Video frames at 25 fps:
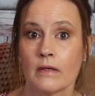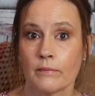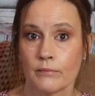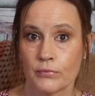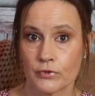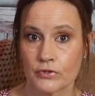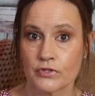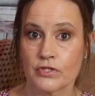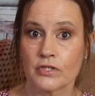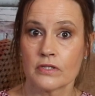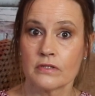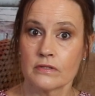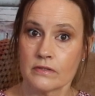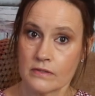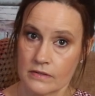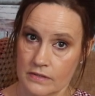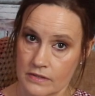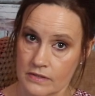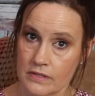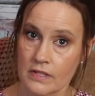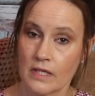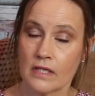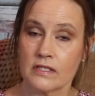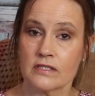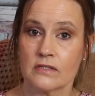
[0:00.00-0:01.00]

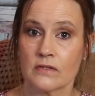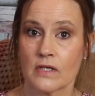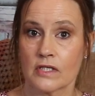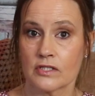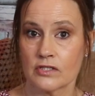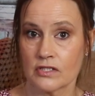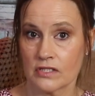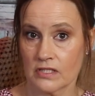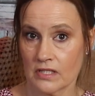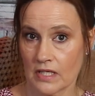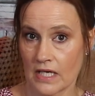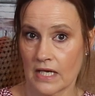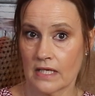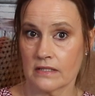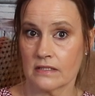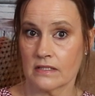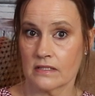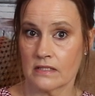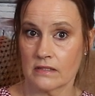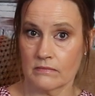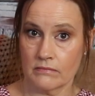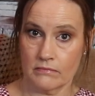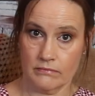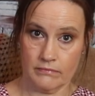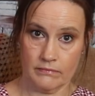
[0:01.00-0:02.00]
buttons, so I just
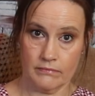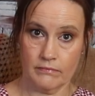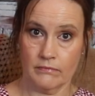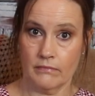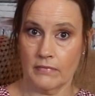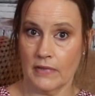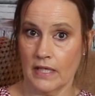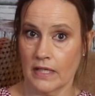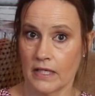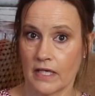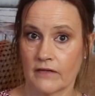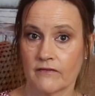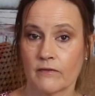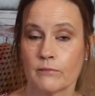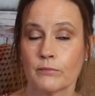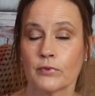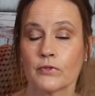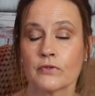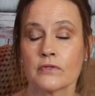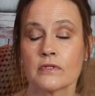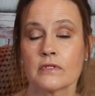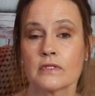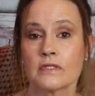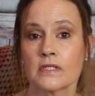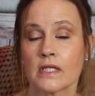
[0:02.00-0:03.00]
added my 11
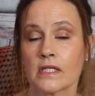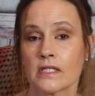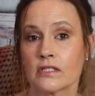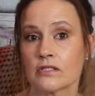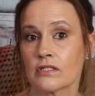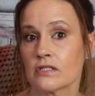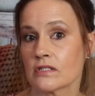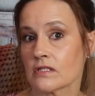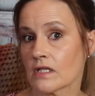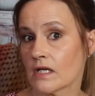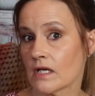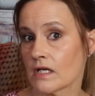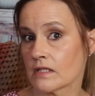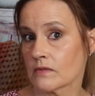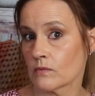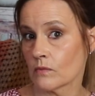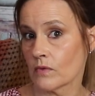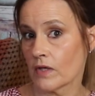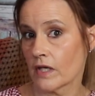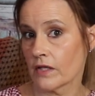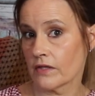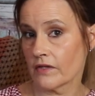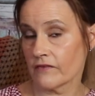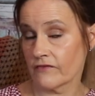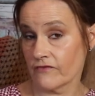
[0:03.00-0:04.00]
buttons, and I just started
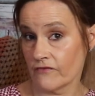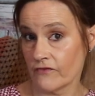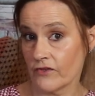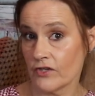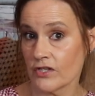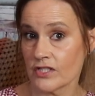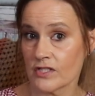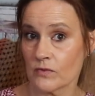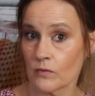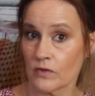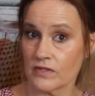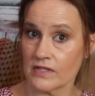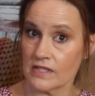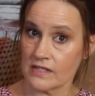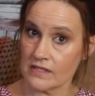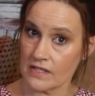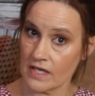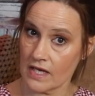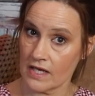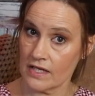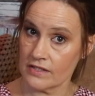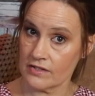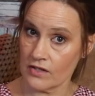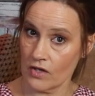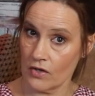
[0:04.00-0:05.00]
where the first one
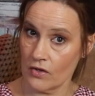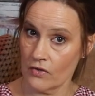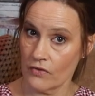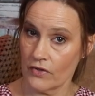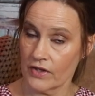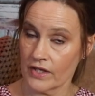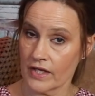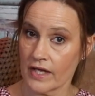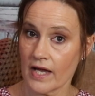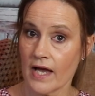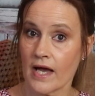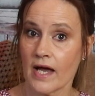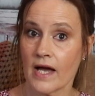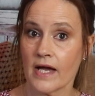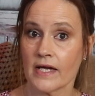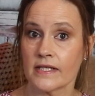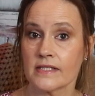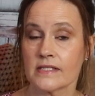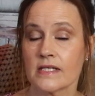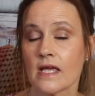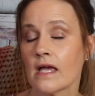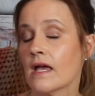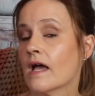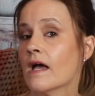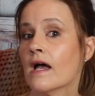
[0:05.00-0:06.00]
started on the
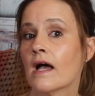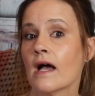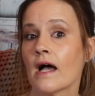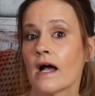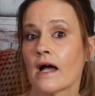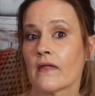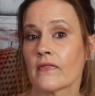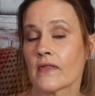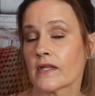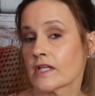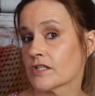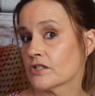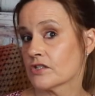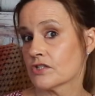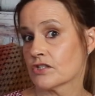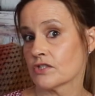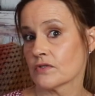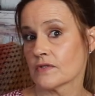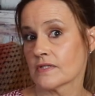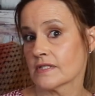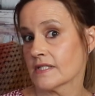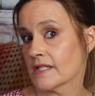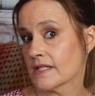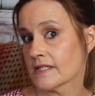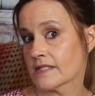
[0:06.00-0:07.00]
guide, and then I just
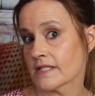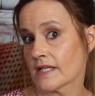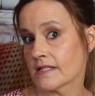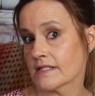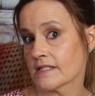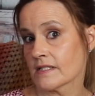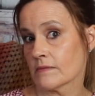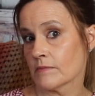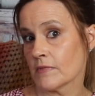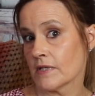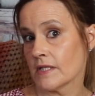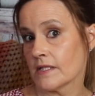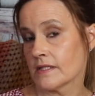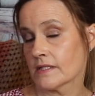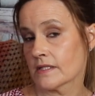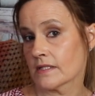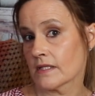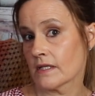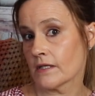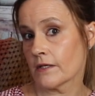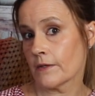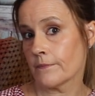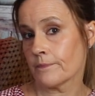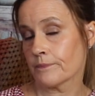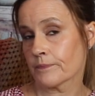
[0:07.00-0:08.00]
used 6
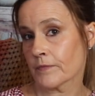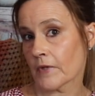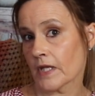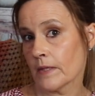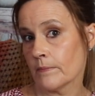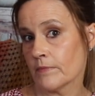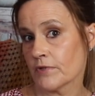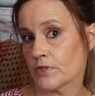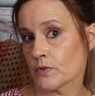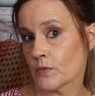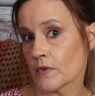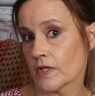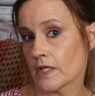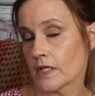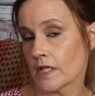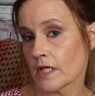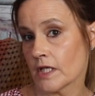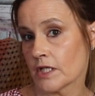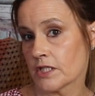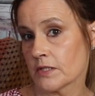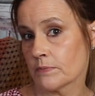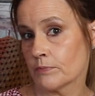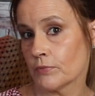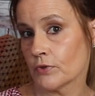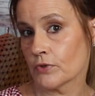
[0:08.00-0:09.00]
centimetre in between
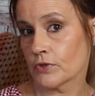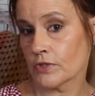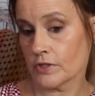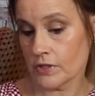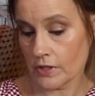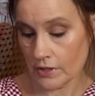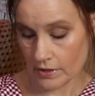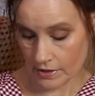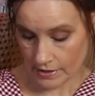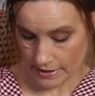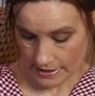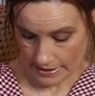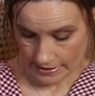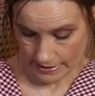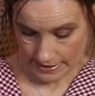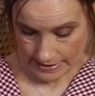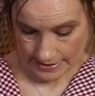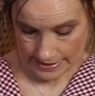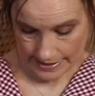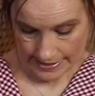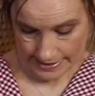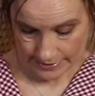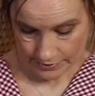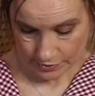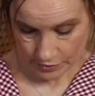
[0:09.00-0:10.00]
each button, and I
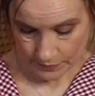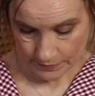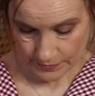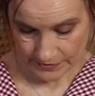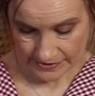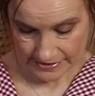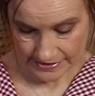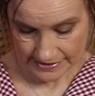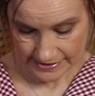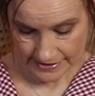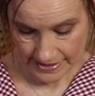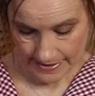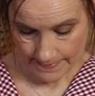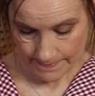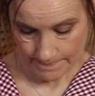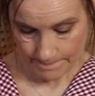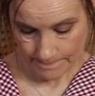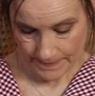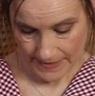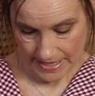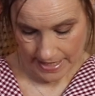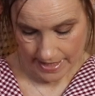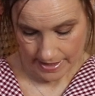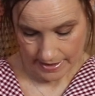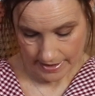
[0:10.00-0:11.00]
lined up slap
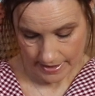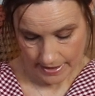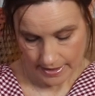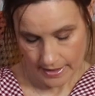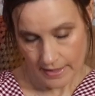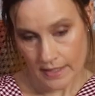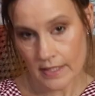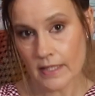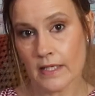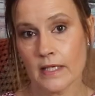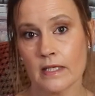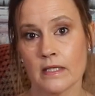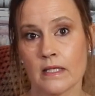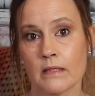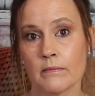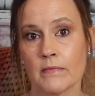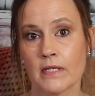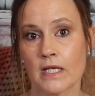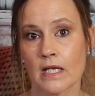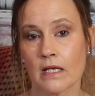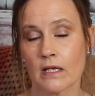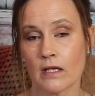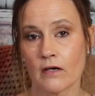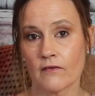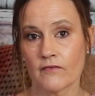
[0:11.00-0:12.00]
bang in the
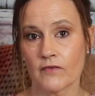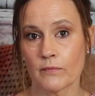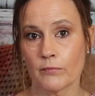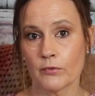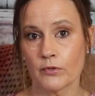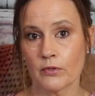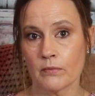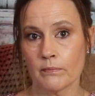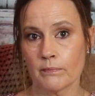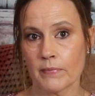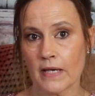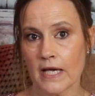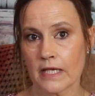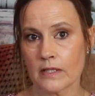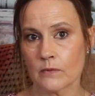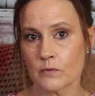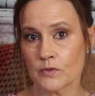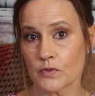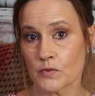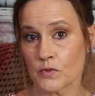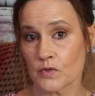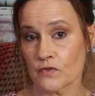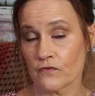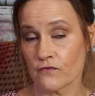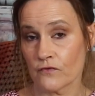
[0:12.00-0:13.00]
middle of the button band,
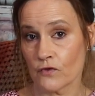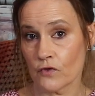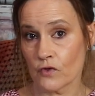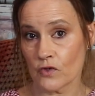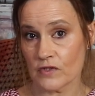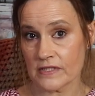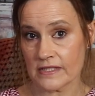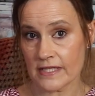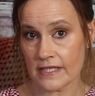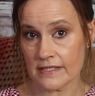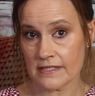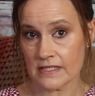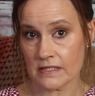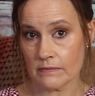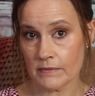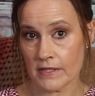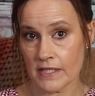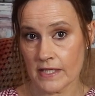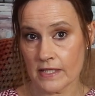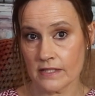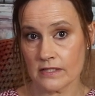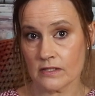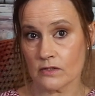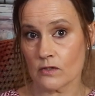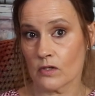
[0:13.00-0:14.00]
which was 4
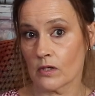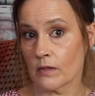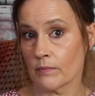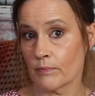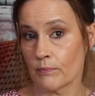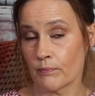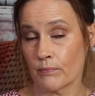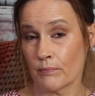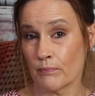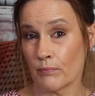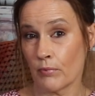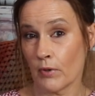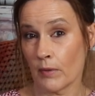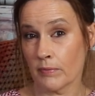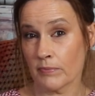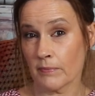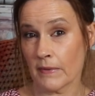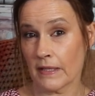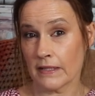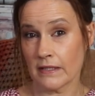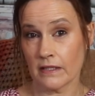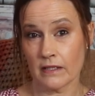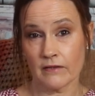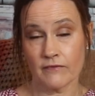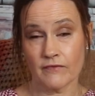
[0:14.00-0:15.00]
centimetres. So I popped
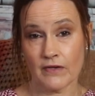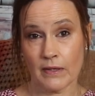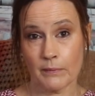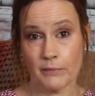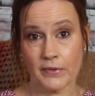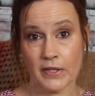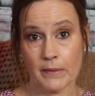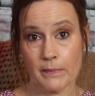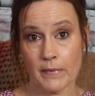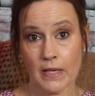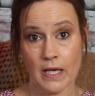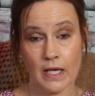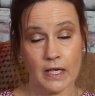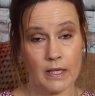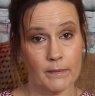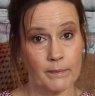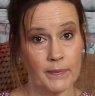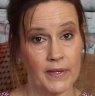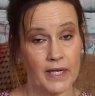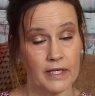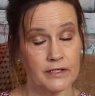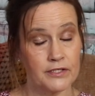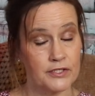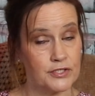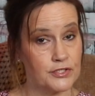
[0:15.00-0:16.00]
my little fabric marker
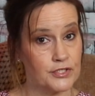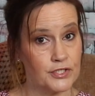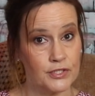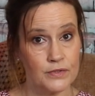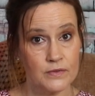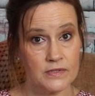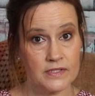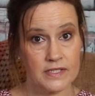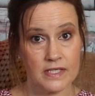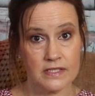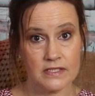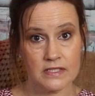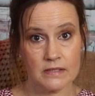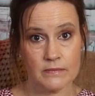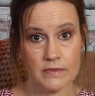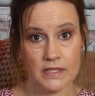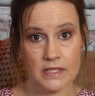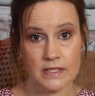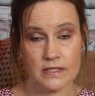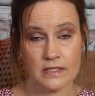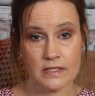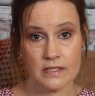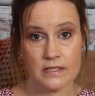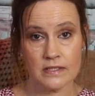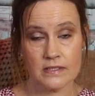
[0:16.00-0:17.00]
pen 2
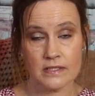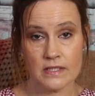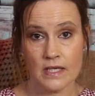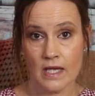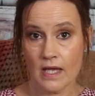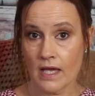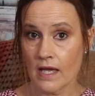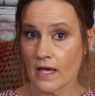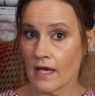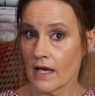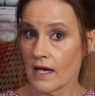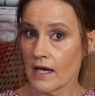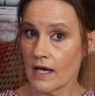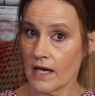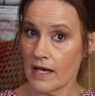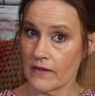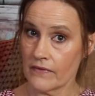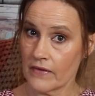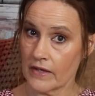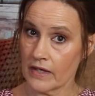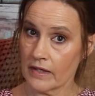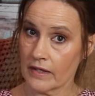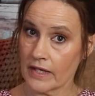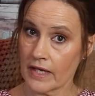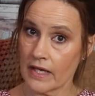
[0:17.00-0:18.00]
centimetres, and
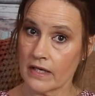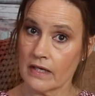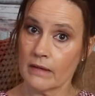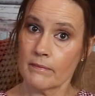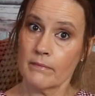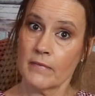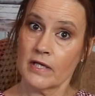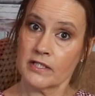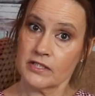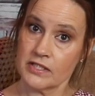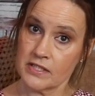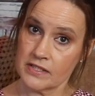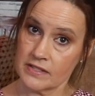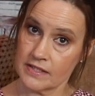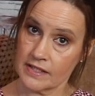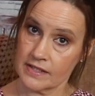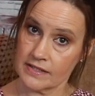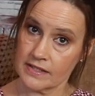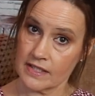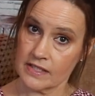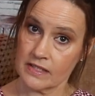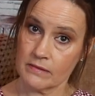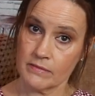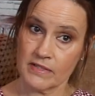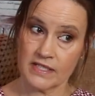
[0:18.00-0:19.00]
then again measured 6
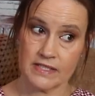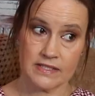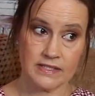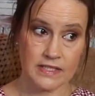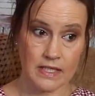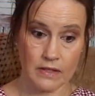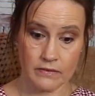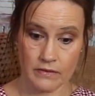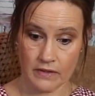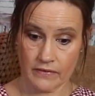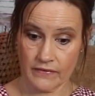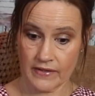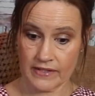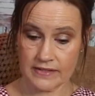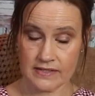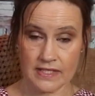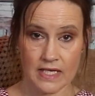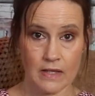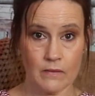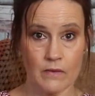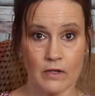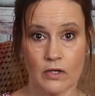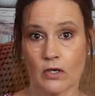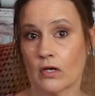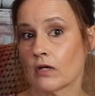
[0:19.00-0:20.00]
centimetres down, and that's
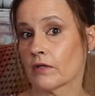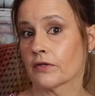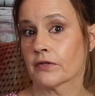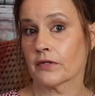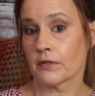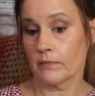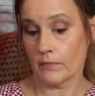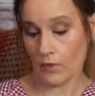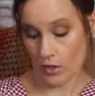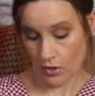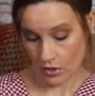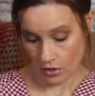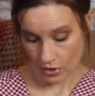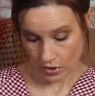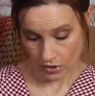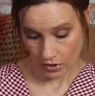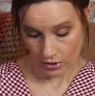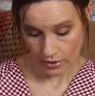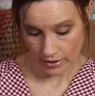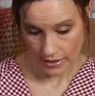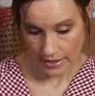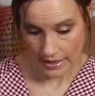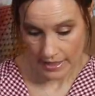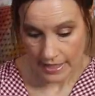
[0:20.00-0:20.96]
how I got them all